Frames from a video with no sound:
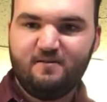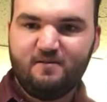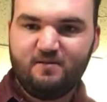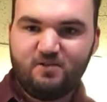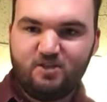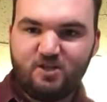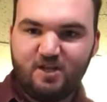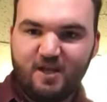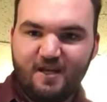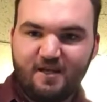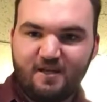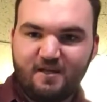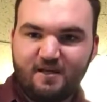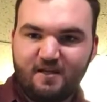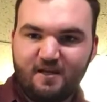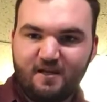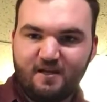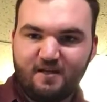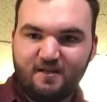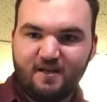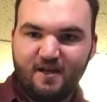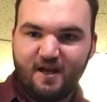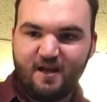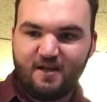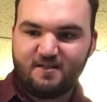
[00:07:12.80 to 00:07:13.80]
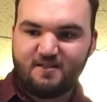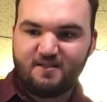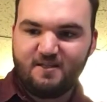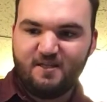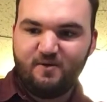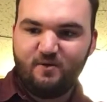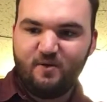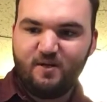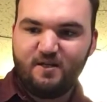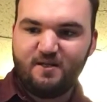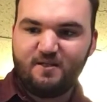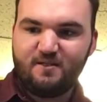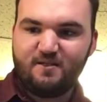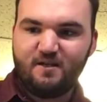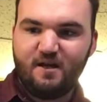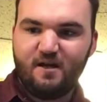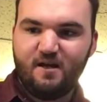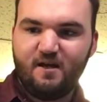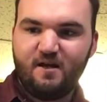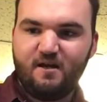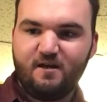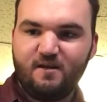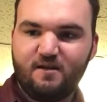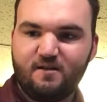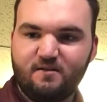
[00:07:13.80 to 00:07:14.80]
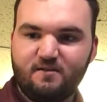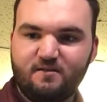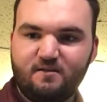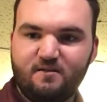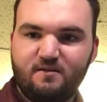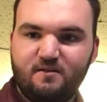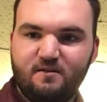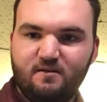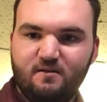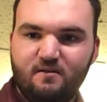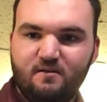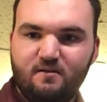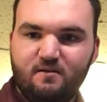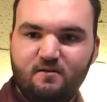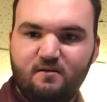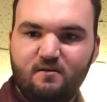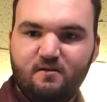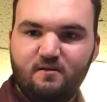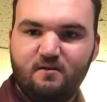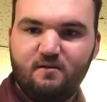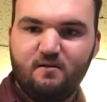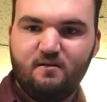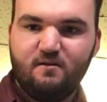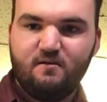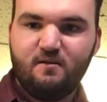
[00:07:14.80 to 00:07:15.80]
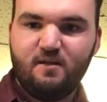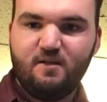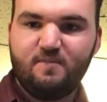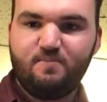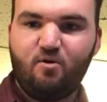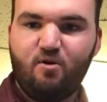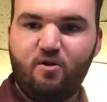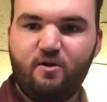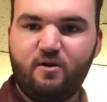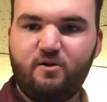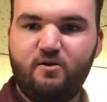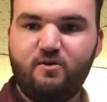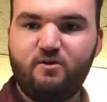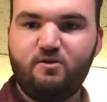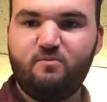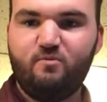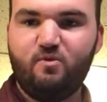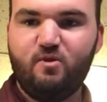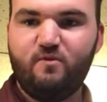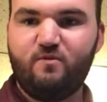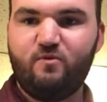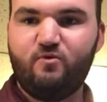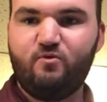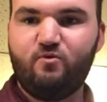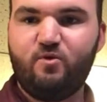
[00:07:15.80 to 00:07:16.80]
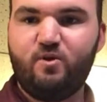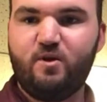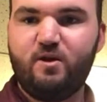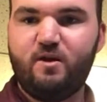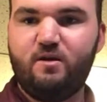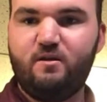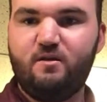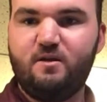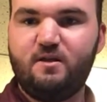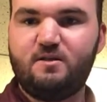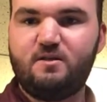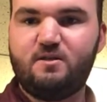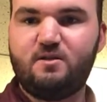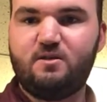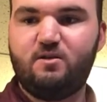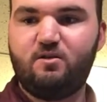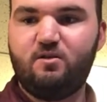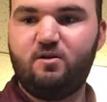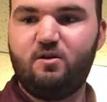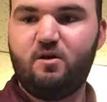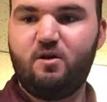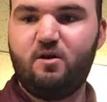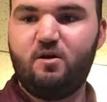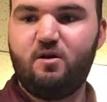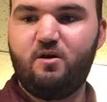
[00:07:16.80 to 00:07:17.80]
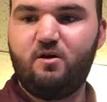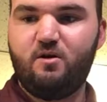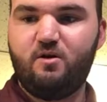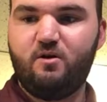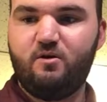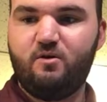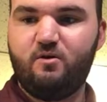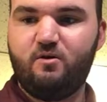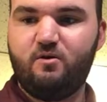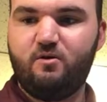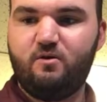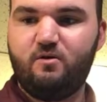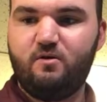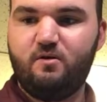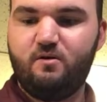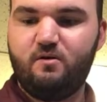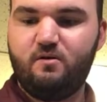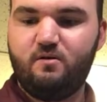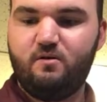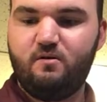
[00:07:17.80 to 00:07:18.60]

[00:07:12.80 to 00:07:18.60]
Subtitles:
Shake it and kind of see what it does. These particles are moving really slow.